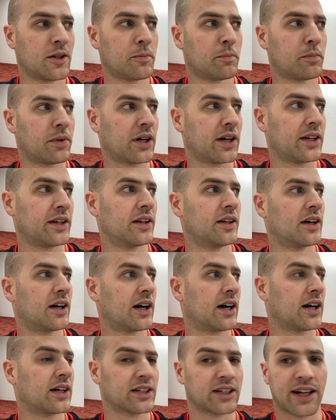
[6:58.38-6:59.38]
but
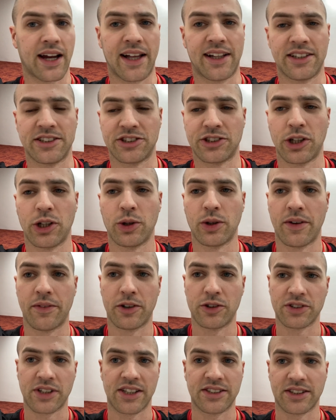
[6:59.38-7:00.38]
or Alan Zolo.
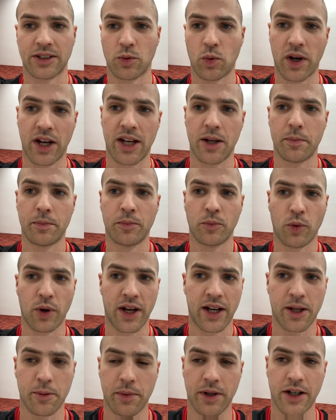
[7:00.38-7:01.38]
Those guys are way
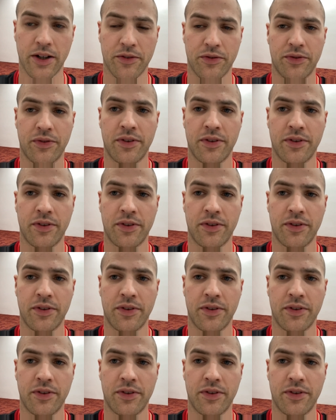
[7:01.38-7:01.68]
above.